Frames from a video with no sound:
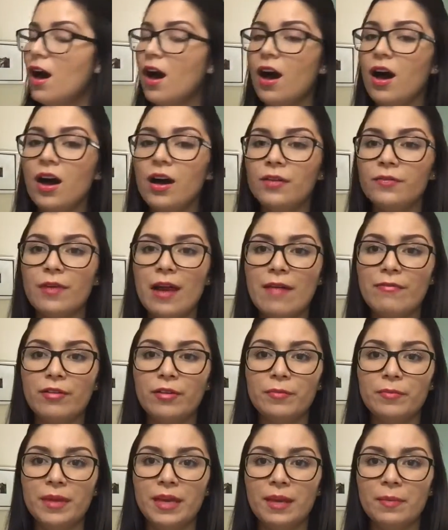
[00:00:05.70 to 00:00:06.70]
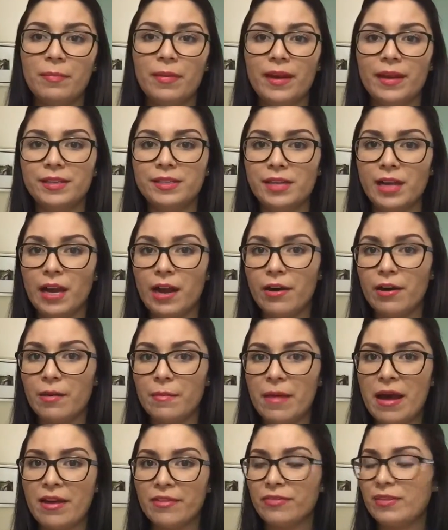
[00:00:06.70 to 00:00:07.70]
Unravel Me by Tahereh
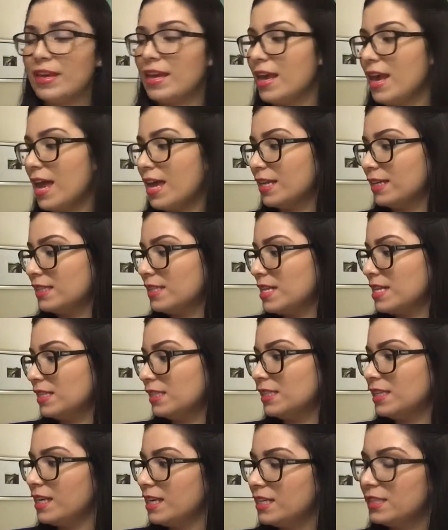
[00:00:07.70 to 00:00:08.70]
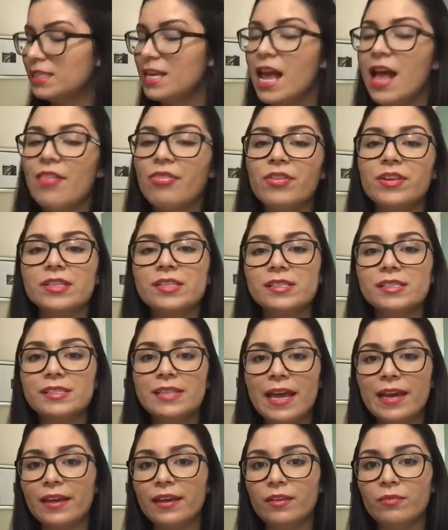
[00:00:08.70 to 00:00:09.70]
Mafi, and this is the
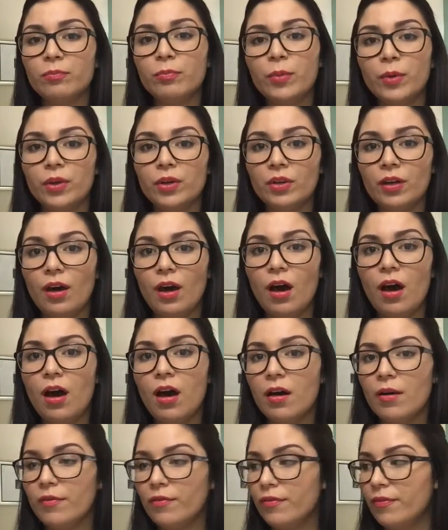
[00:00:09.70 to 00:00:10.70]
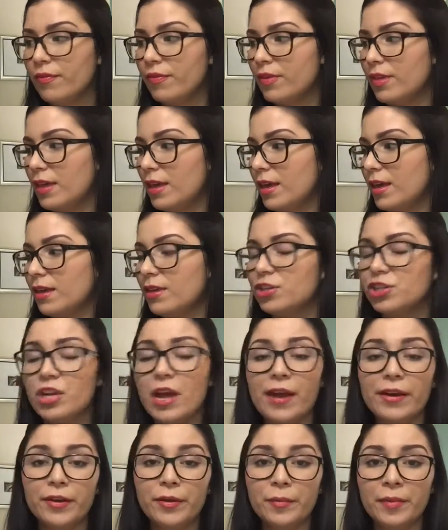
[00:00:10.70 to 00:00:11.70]
second book of the
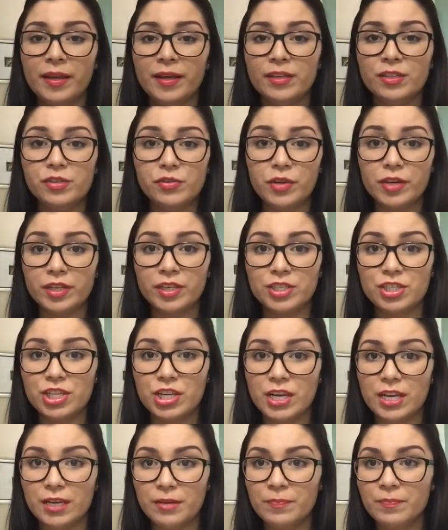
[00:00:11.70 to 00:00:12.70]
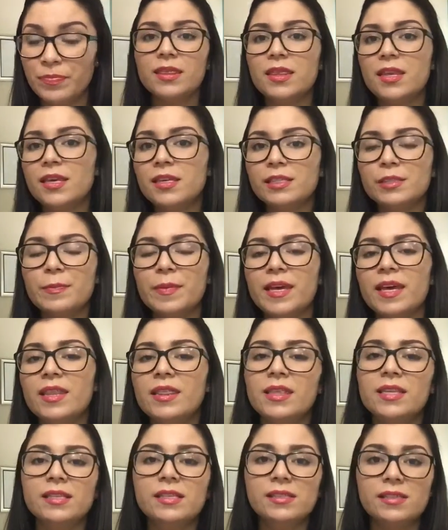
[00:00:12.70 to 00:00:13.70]
Shatter Me trilogy. This
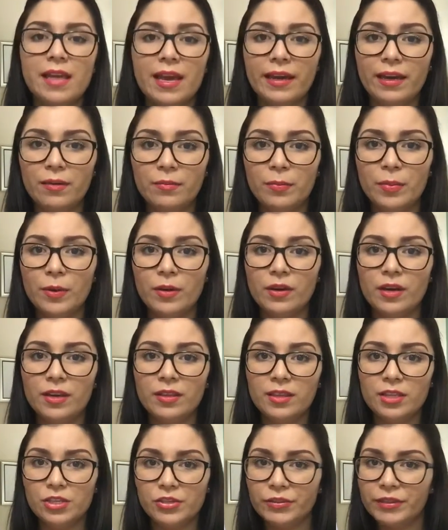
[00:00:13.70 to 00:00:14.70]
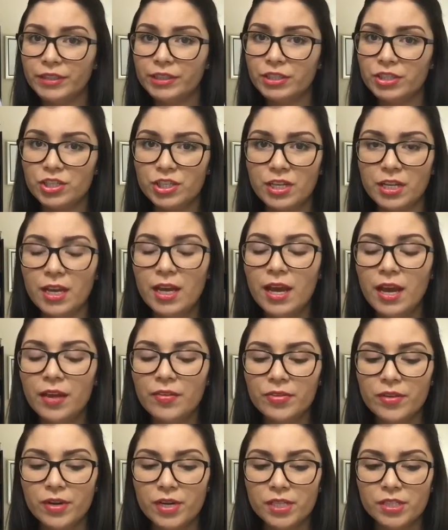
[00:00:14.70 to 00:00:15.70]
being the second book in the trilogy,
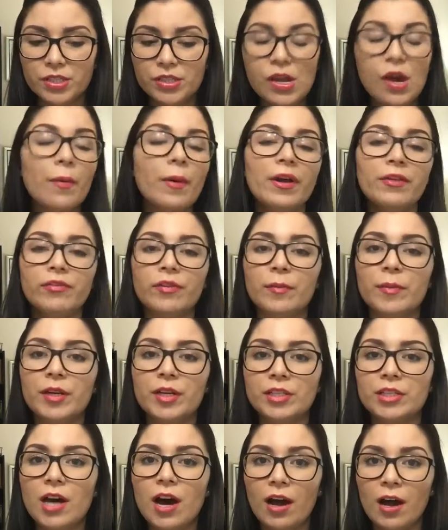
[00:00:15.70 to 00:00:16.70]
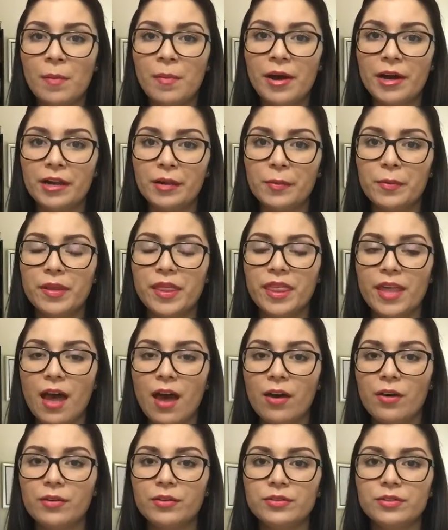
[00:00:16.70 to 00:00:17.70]
there is no way for me to talk about it
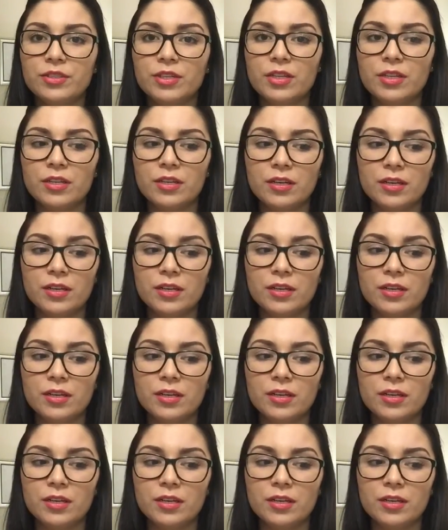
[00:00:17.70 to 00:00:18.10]
without